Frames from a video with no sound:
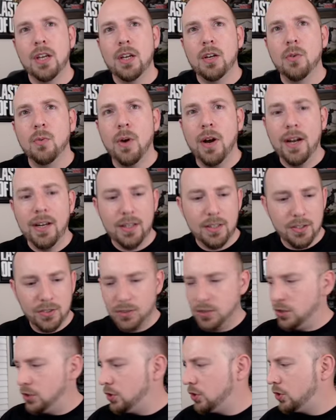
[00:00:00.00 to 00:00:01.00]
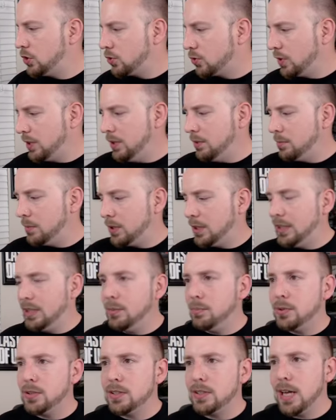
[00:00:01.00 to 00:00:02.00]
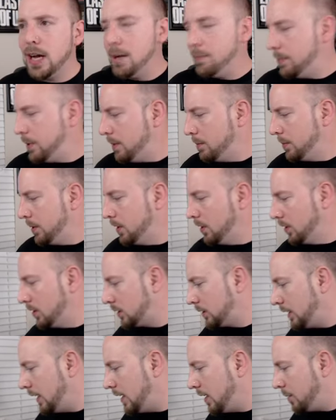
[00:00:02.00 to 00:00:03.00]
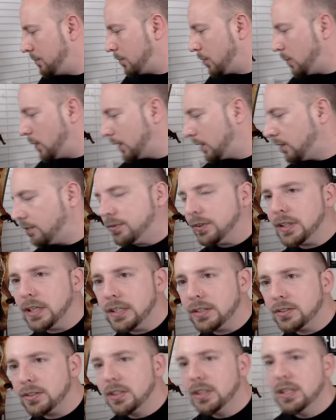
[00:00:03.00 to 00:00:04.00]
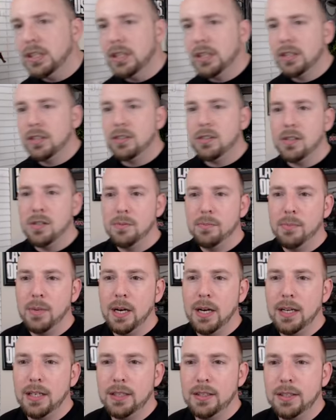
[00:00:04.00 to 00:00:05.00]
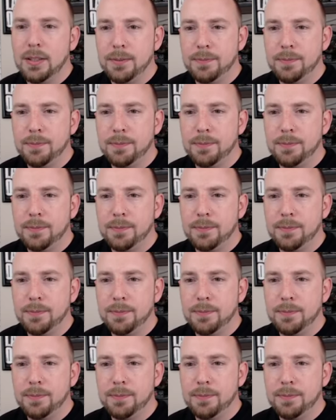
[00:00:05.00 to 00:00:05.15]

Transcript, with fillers: Why does the stream keep stopping? I'm going to look that up quick if you guys don't mind.